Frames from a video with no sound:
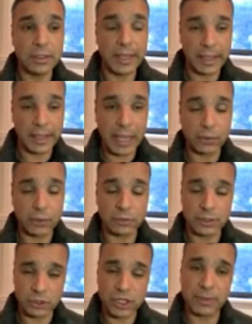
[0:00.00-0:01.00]
account
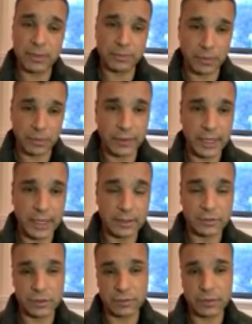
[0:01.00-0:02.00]
in chapter 38
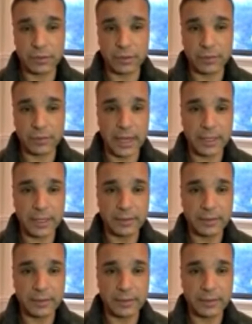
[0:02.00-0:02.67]
and 39.